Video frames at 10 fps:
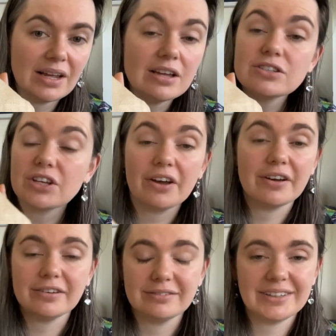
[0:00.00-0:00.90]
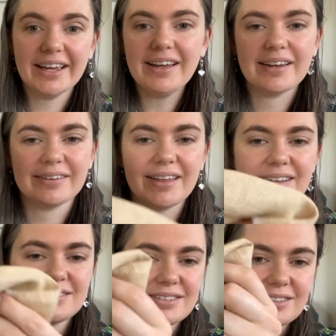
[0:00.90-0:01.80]
So yeah,
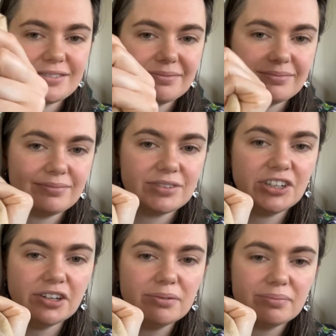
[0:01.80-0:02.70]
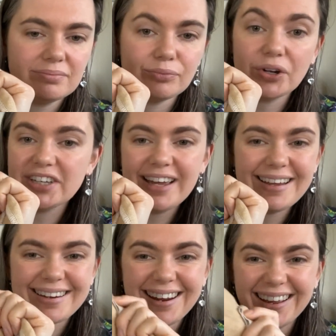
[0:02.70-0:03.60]
that's, you know, what you need.